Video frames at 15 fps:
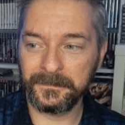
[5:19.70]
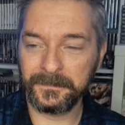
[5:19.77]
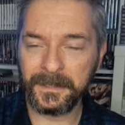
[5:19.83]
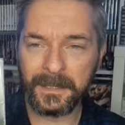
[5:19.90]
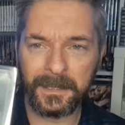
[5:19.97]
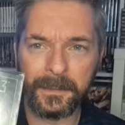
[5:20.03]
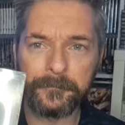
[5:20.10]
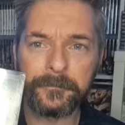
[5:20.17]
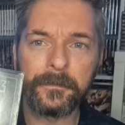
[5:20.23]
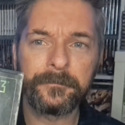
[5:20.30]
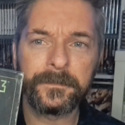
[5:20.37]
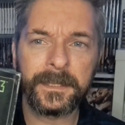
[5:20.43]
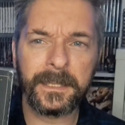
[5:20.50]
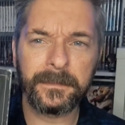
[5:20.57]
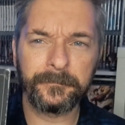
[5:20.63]
yeah, of
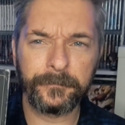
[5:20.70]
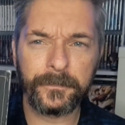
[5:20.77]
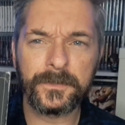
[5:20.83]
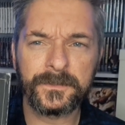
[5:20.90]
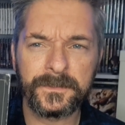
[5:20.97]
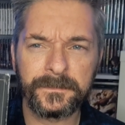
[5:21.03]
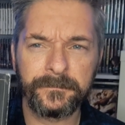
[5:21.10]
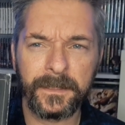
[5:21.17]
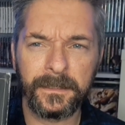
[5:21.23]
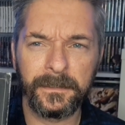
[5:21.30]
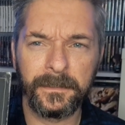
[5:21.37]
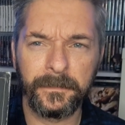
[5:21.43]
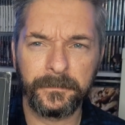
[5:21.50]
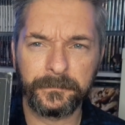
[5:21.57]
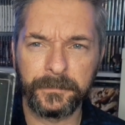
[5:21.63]
the 8 versions of
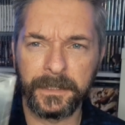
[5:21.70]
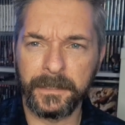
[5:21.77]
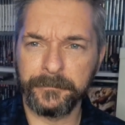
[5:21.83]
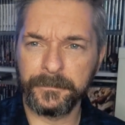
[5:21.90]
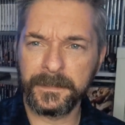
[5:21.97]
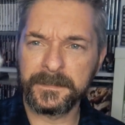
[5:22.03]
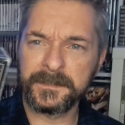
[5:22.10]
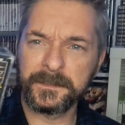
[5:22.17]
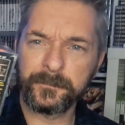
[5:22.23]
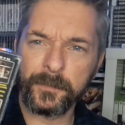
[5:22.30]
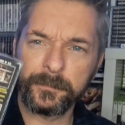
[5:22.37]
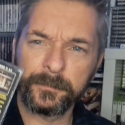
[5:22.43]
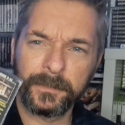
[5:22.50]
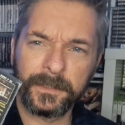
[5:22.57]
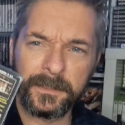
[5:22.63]
Alien 3, I think this is
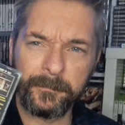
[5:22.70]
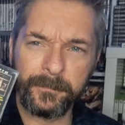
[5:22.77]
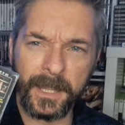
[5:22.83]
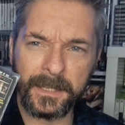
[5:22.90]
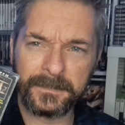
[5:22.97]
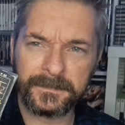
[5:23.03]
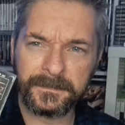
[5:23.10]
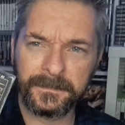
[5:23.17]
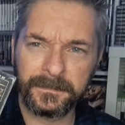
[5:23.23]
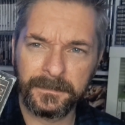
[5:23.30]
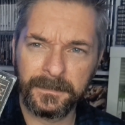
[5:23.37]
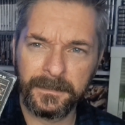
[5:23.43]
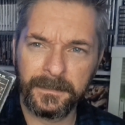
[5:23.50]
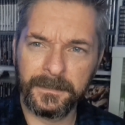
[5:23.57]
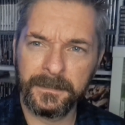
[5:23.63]
probably the best.
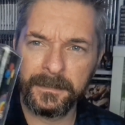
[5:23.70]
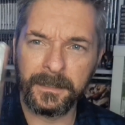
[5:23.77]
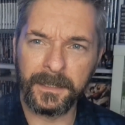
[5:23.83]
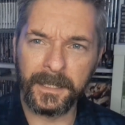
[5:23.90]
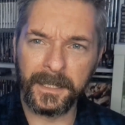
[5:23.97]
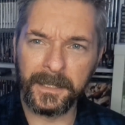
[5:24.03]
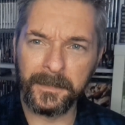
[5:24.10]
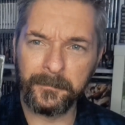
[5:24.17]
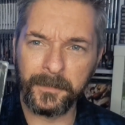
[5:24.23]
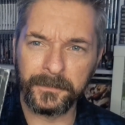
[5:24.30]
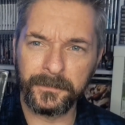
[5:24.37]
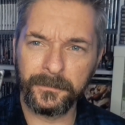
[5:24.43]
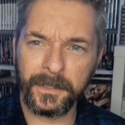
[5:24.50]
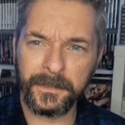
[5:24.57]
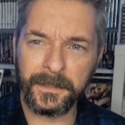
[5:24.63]
I
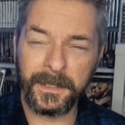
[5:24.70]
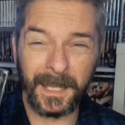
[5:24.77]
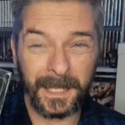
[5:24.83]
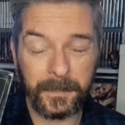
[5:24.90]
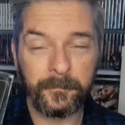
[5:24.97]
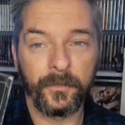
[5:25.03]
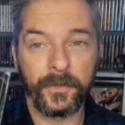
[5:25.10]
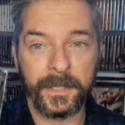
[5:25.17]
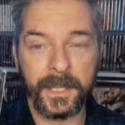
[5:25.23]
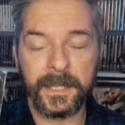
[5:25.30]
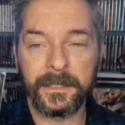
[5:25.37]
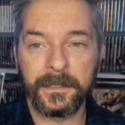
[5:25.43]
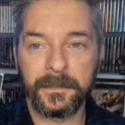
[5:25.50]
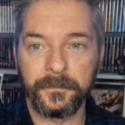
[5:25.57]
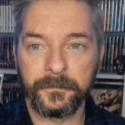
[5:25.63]
do like the Game Boy
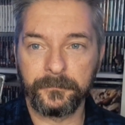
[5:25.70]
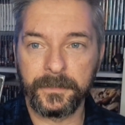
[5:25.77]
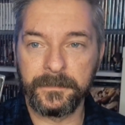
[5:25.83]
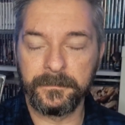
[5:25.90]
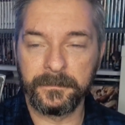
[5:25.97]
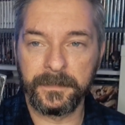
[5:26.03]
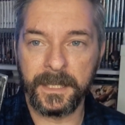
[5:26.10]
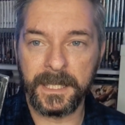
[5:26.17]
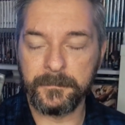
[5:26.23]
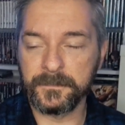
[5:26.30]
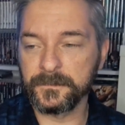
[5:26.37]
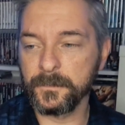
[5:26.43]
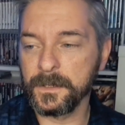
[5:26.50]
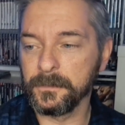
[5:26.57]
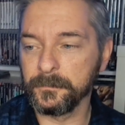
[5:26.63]
Alien 3 game
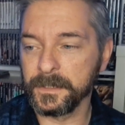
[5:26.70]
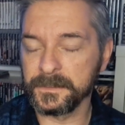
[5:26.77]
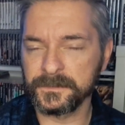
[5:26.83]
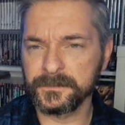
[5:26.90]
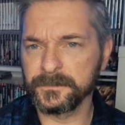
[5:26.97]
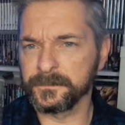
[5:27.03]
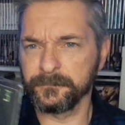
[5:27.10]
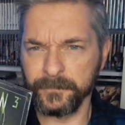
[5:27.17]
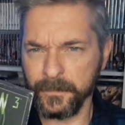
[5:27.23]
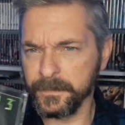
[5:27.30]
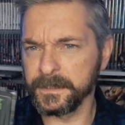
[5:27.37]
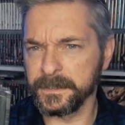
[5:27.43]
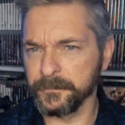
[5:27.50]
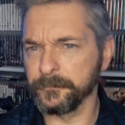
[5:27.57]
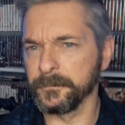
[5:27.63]
as well. That's just very
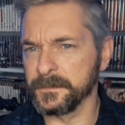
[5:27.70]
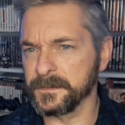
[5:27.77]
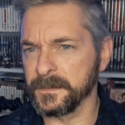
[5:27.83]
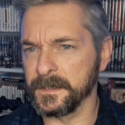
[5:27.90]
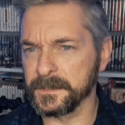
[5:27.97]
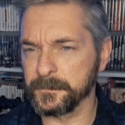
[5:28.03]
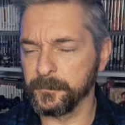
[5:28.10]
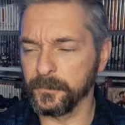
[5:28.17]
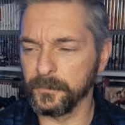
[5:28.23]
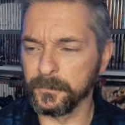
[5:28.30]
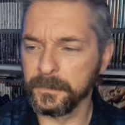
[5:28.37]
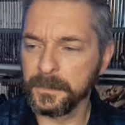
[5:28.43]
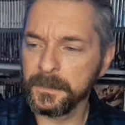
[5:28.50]
different to this, but